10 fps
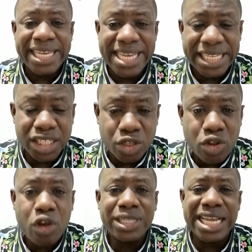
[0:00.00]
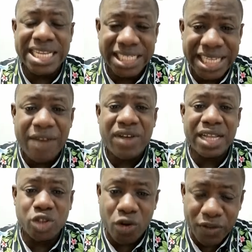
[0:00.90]
is not a
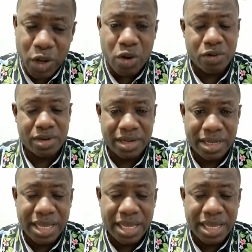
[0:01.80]
servant of God.